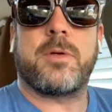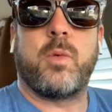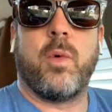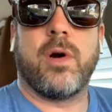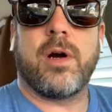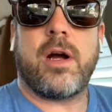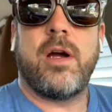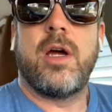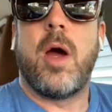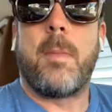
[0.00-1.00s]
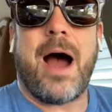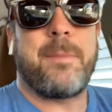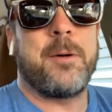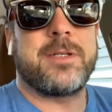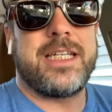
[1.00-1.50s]
work.
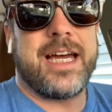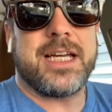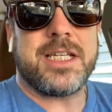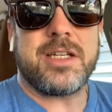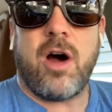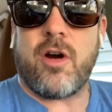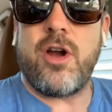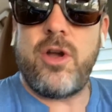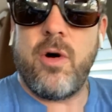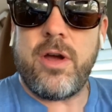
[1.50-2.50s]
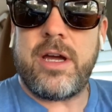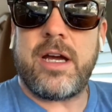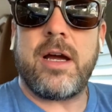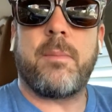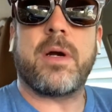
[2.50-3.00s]
Pop-ups, yes, are
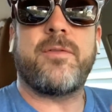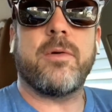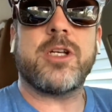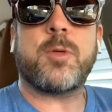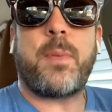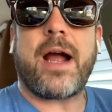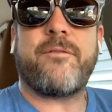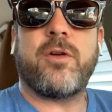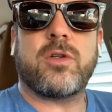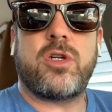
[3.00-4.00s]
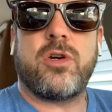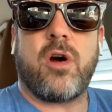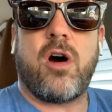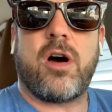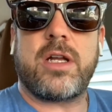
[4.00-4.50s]
annoying, but if you're respectful to
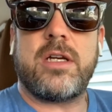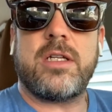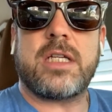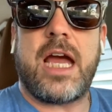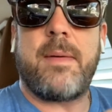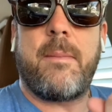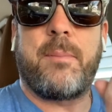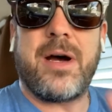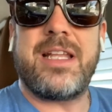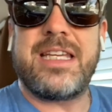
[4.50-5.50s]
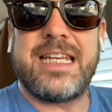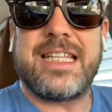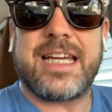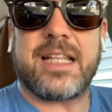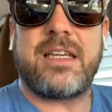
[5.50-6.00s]
your audience, but you
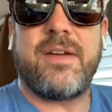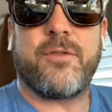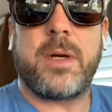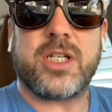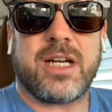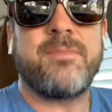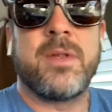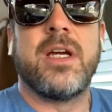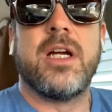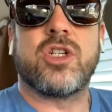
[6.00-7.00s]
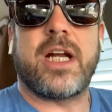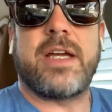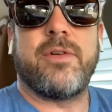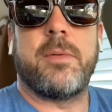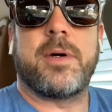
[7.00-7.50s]
need to get the information out, try
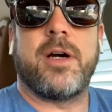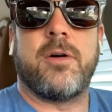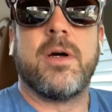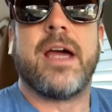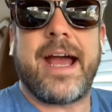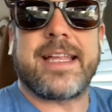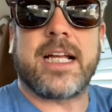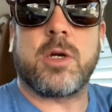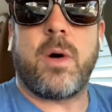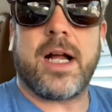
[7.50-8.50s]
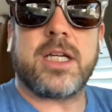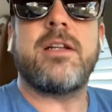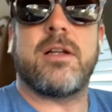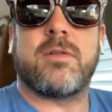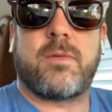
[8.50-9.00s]
giving them a go. Hey, thanks for watching.
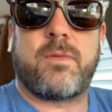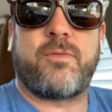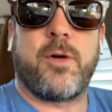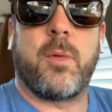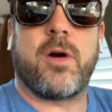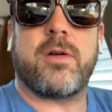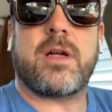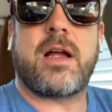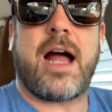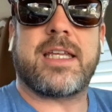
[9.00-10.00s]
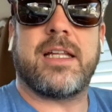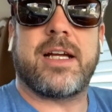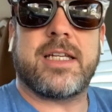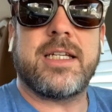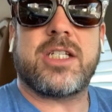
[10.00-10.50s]
And for more content
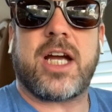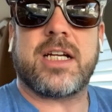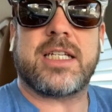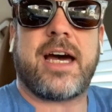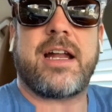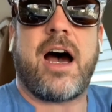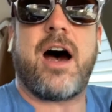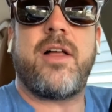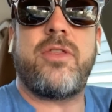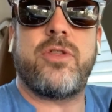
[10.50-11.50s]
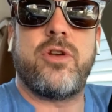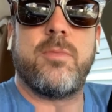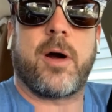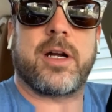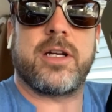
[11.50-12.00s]
like this, check us out on The New
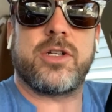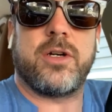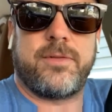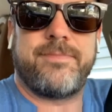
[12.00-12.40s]
Marketing Show.